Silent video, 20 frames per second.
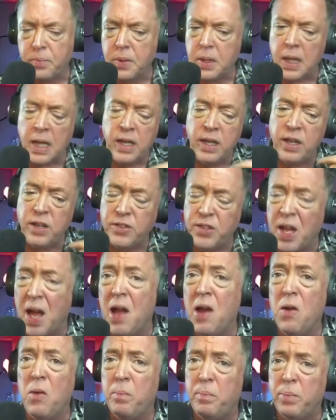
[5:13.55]
And the
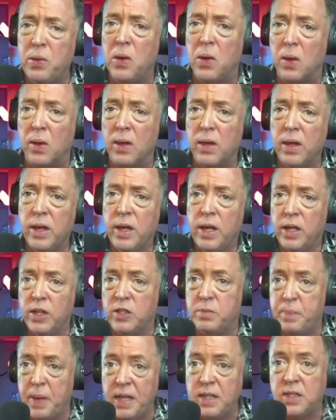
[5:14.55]
entire book
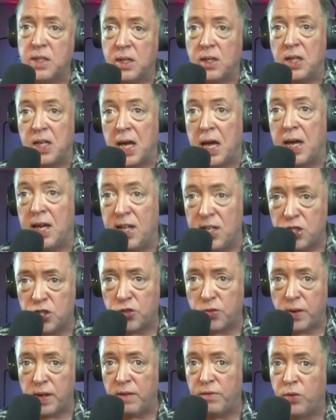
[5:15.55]
is basically a
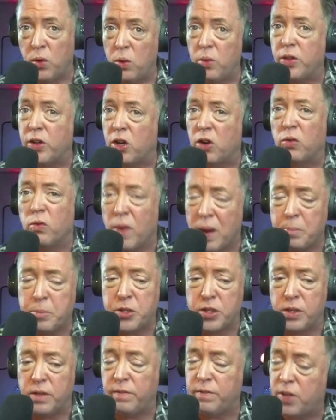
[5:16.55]
history of all the
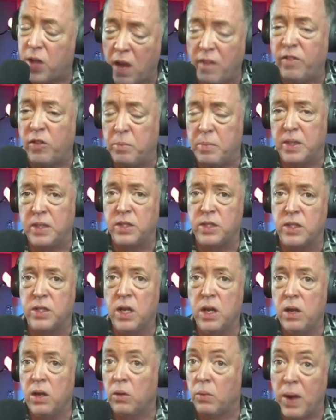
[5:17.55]
corruption of governments
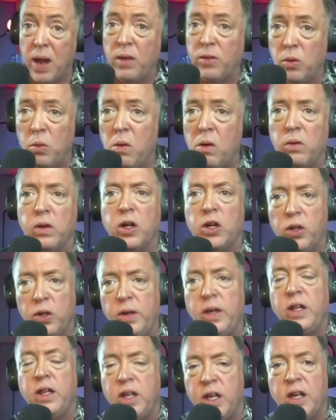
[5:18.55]
around the world,
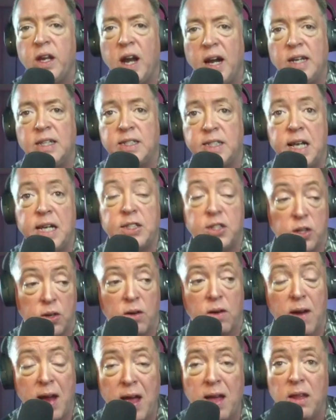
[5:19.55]
including the United States and
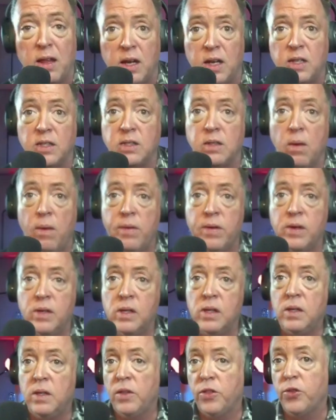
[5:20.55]
her allies,
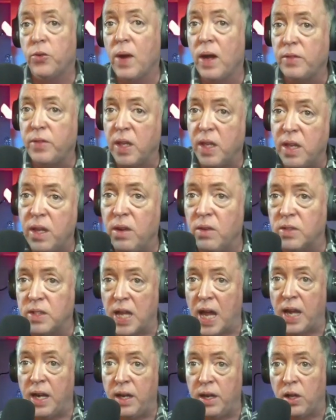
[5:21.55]
throughout the years,
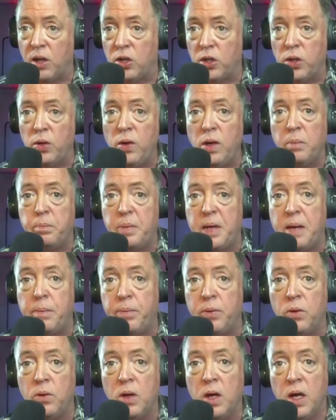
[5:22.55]
and it included
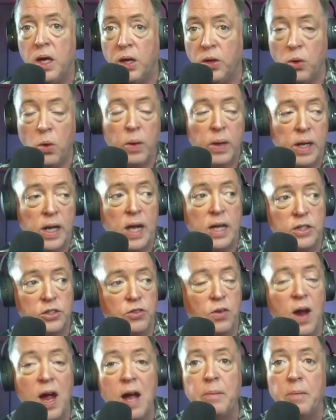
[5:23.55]
people in organized
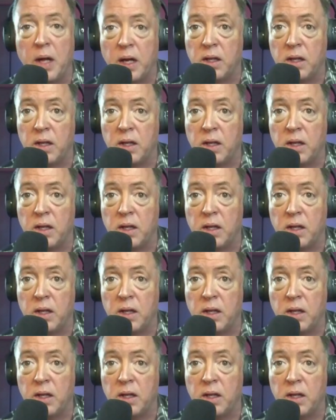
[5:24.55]
crime like